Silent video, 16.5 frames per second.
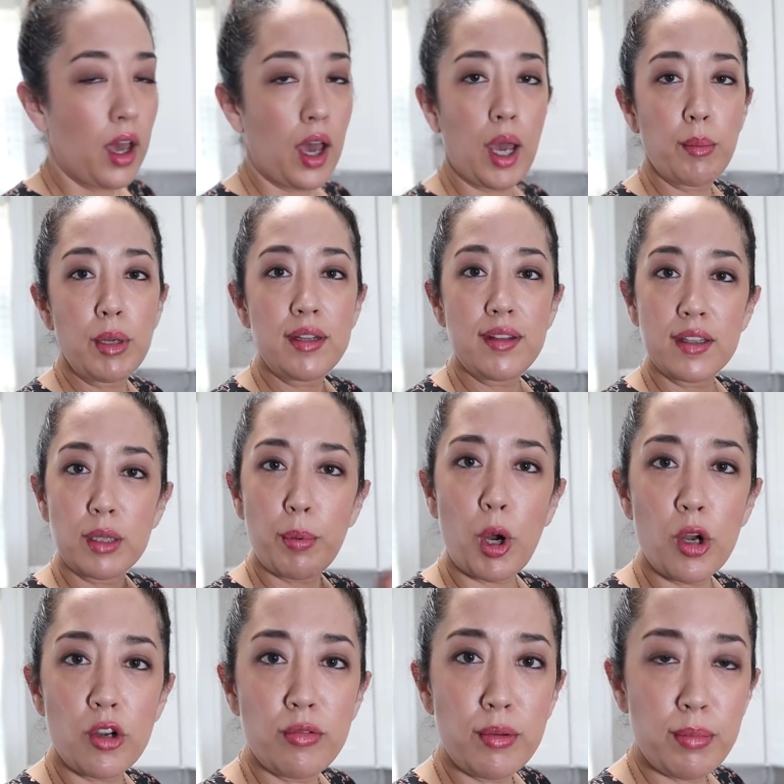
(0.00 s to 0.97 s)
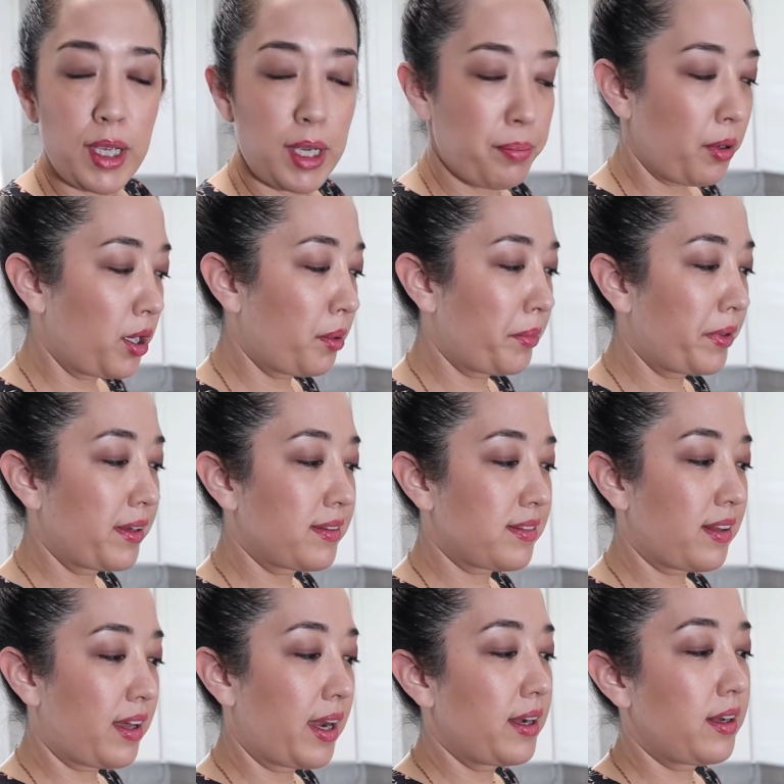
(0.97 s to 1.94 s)
I'm gonna take the parchment paper and I'm gonna
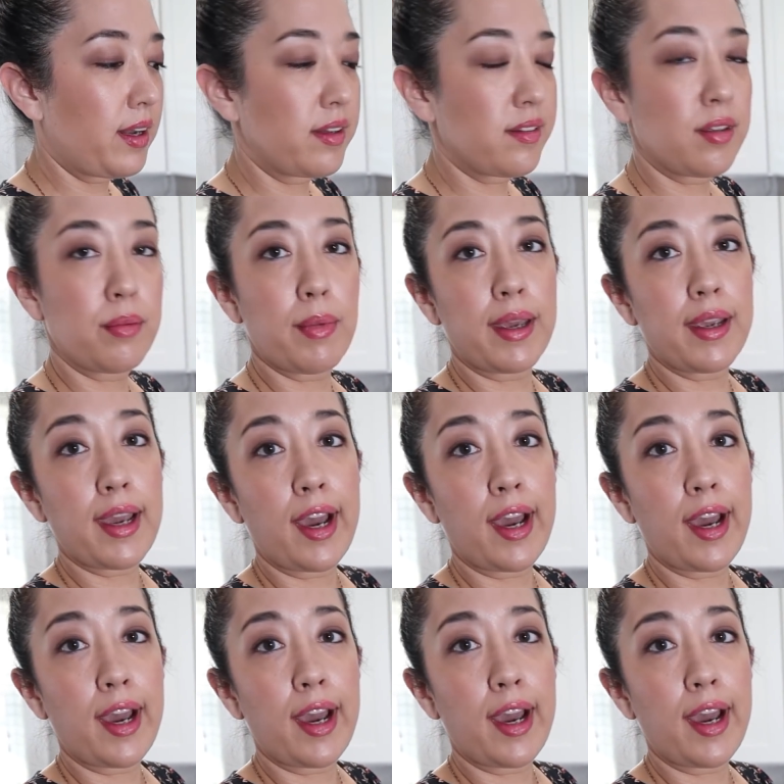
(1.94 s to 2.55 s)
slide it onto my